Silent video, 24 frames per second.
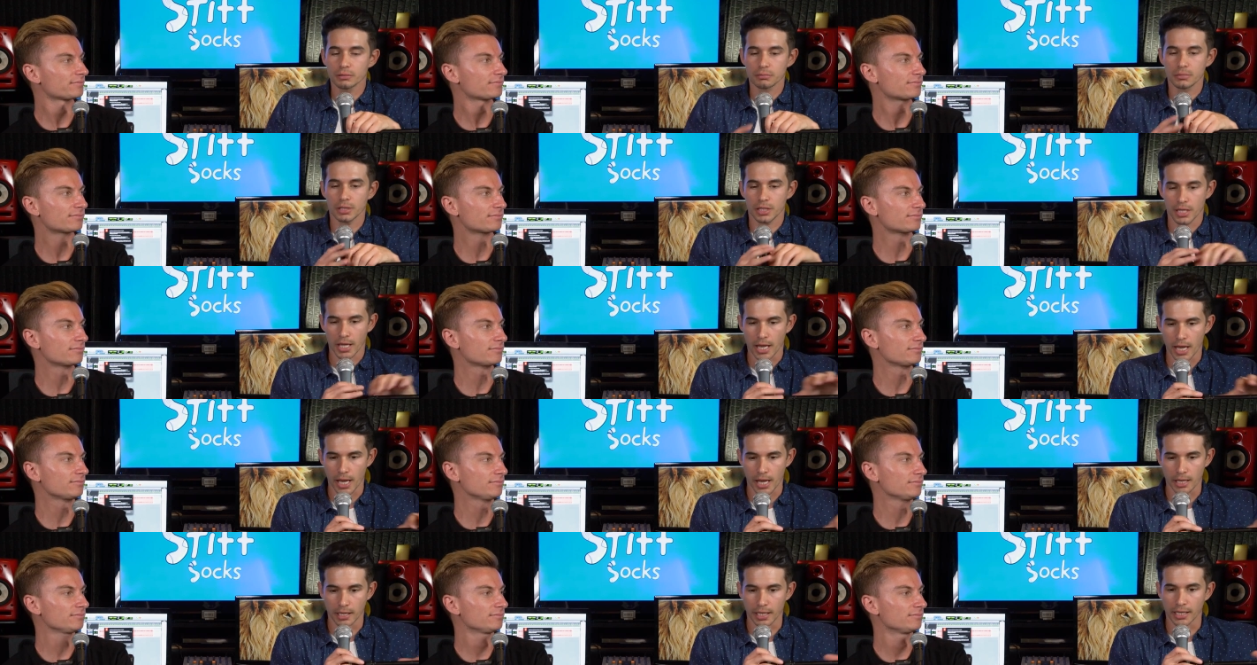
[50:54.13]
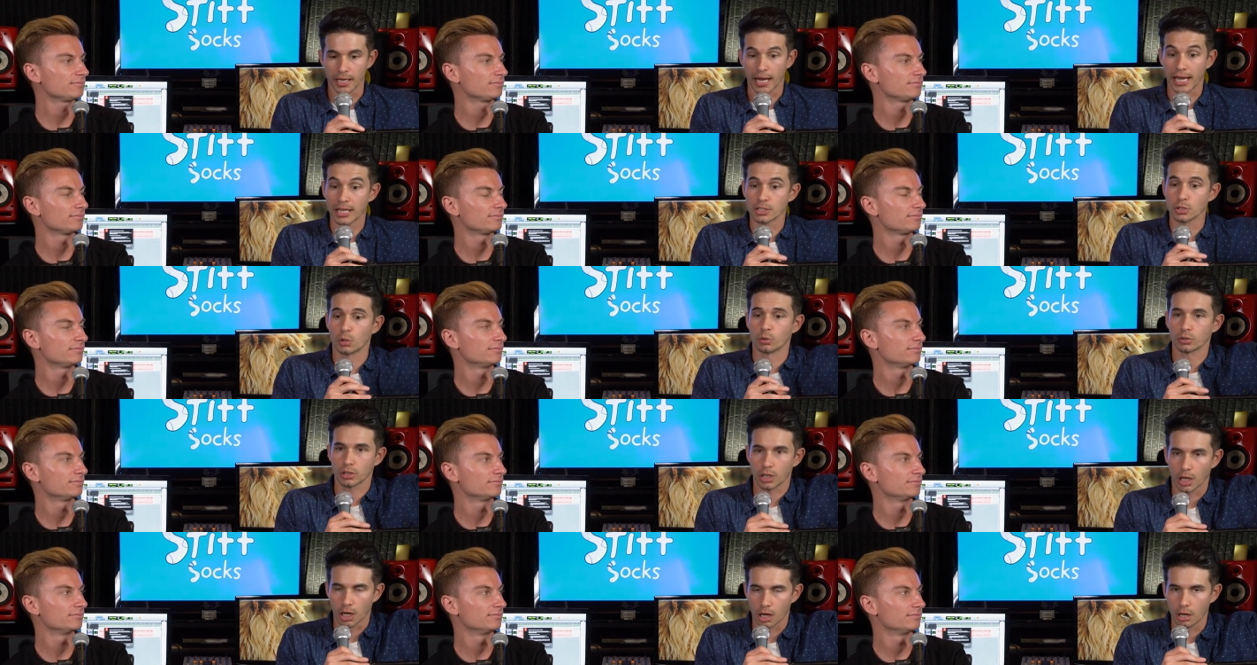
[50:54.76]
Speaker 1: me head and I don't
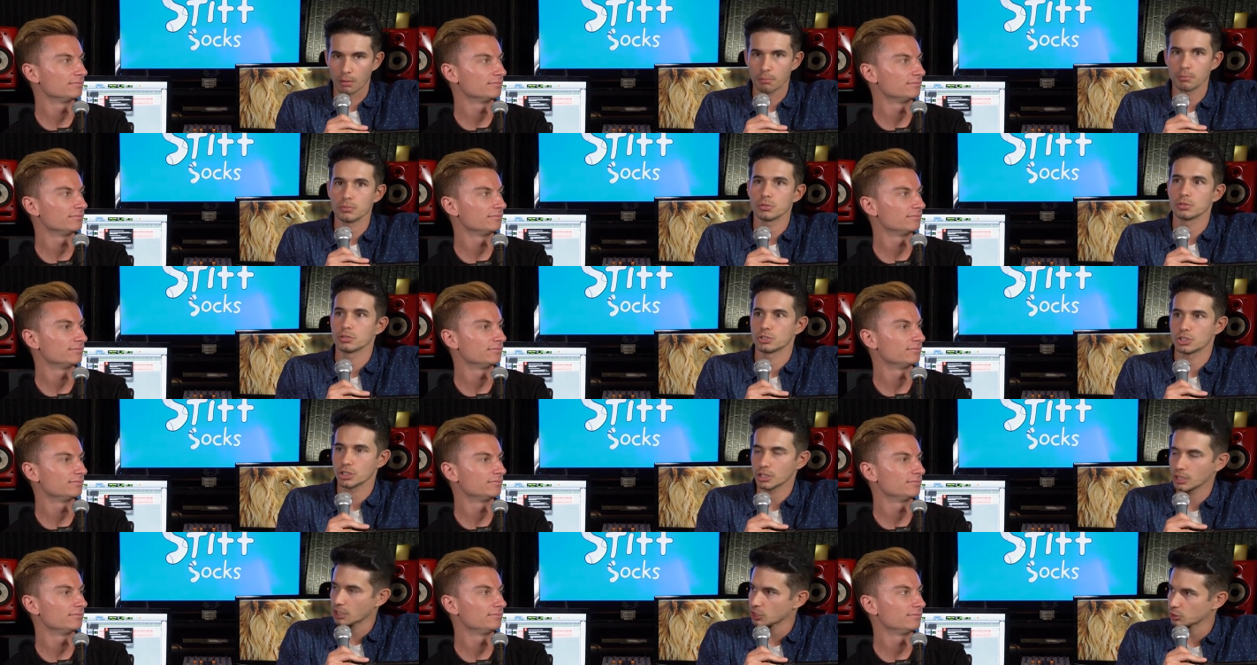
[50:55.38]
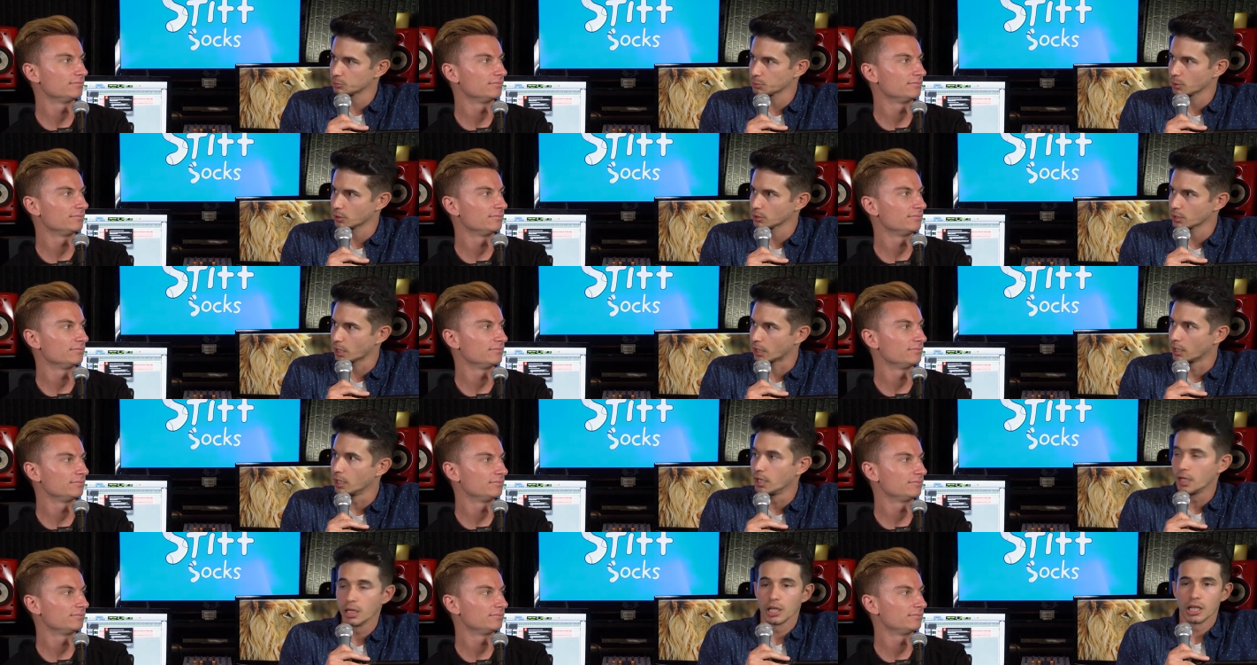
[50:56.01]
come, she can kiss me all day.
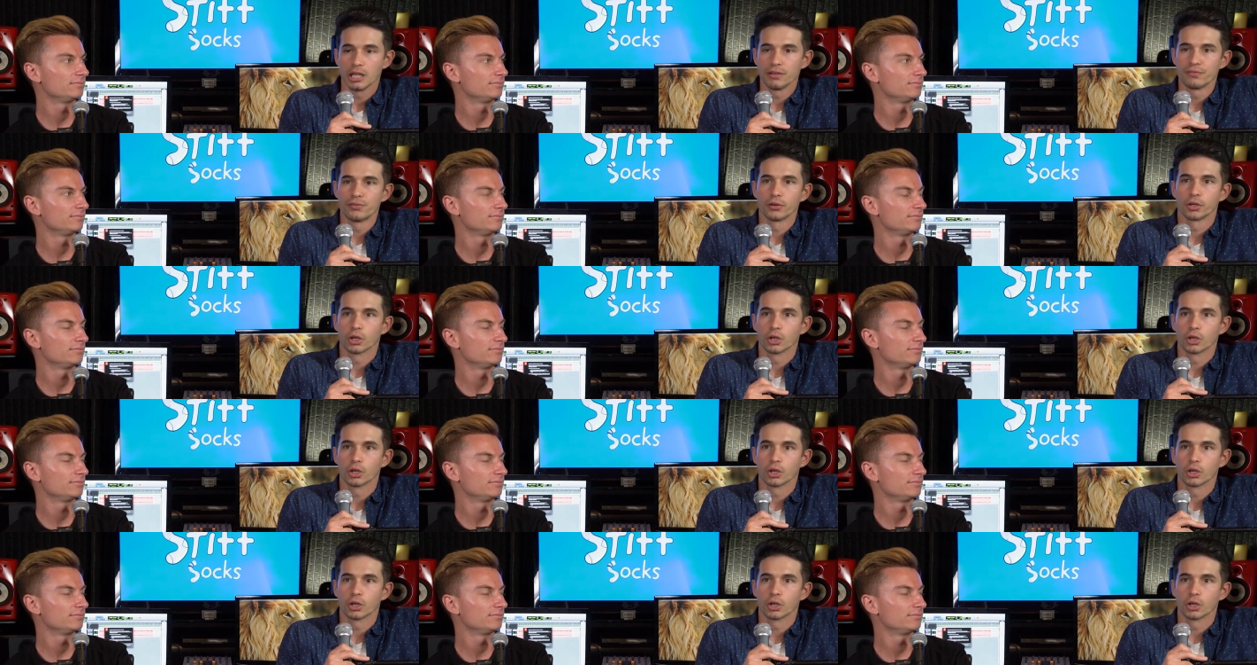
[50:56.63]
If